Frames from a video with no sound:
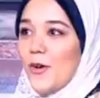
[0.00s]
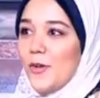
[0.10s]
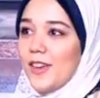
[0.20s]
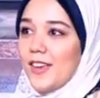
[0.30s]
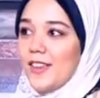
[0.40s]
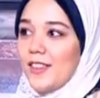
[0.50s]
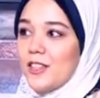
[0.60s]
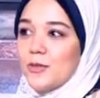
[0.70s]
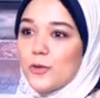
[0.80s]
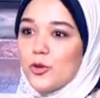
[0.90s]
Okay,
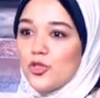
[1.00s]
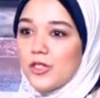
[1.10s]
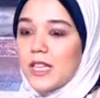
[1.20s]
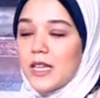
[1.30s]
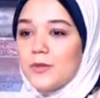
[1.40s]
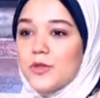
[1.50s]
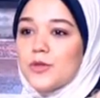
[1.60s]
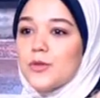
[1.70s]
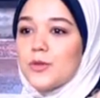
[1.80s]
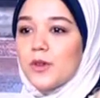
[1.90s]
this project aims
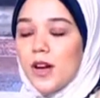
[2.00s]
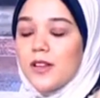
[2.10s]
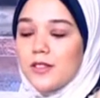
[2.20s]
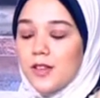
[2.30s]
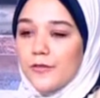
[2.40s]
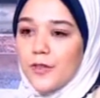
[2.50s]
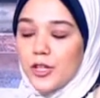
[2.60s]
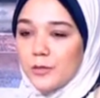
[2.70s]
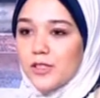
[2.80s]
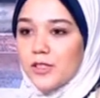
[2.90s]
to raise
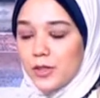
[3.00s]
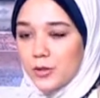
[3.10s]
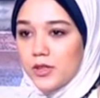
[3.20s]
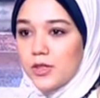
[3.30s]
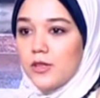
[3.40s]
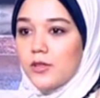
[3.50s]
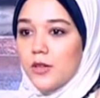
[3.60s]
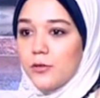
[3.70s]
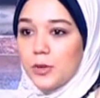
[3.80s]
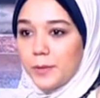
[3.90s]
environmental awareness
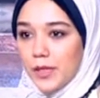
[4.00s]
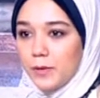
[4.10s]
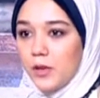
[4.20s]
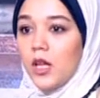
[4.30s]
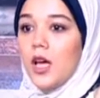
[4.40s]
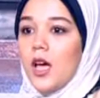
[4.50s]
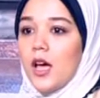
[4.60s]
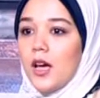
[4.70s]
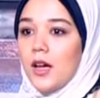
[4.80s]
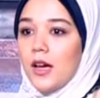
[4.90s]
for people,
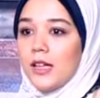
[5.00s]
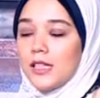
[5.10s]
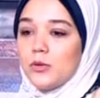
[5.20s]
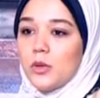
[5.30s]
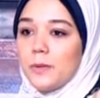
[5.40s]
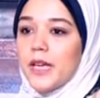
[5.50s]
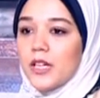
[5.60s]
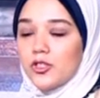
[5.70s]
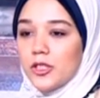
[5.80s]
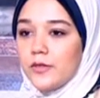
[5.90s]
and it will be
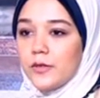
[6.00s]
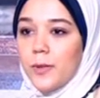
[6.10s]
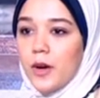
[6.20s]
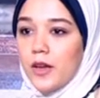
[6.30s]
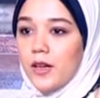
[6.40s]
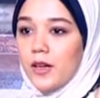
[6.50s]
achieved by